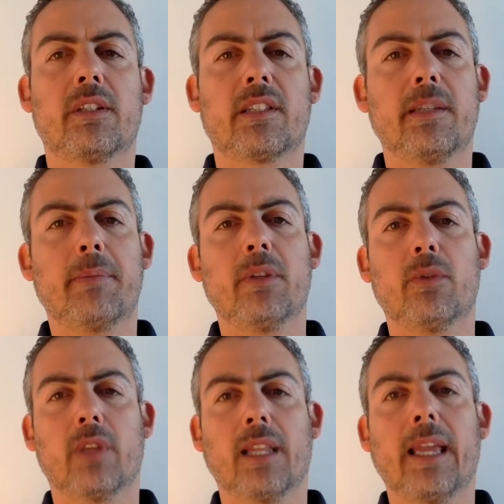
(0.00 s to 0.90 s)
slip
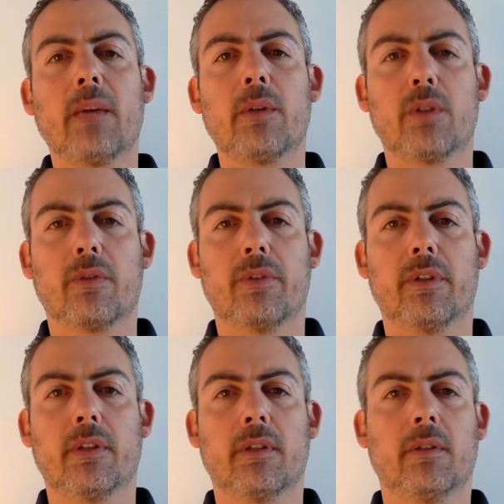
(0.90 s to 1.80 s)
into the language of
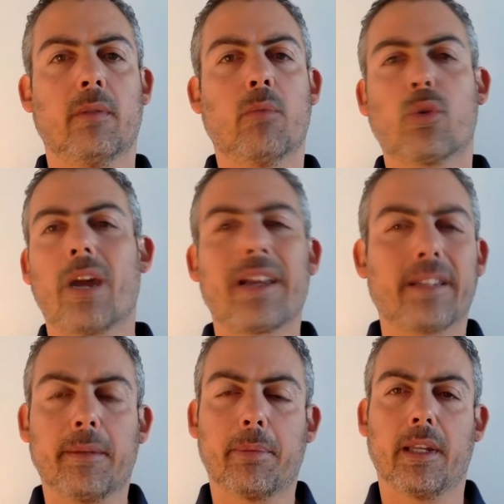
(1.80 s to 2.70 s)
the
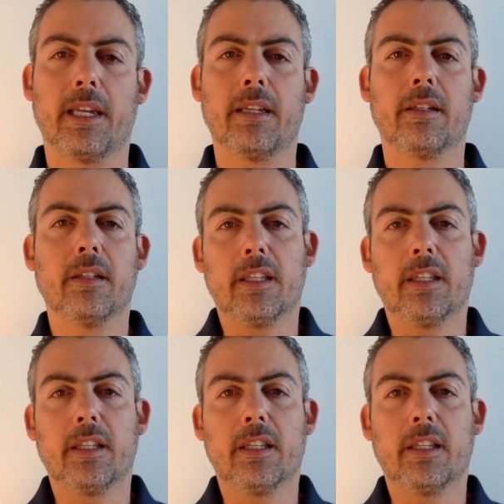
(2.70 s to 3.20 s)
morality play,